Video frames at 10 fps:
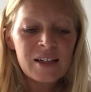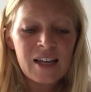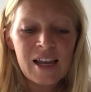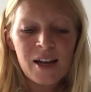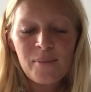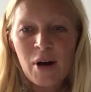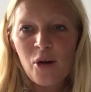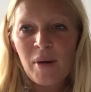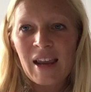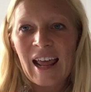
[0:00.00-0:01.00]
take a
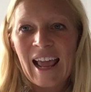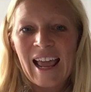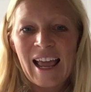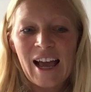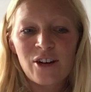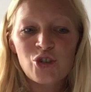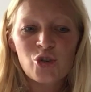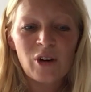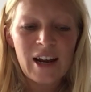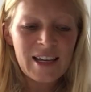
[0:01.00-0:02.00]
moment and
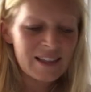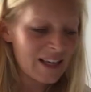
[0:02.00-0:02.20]
trace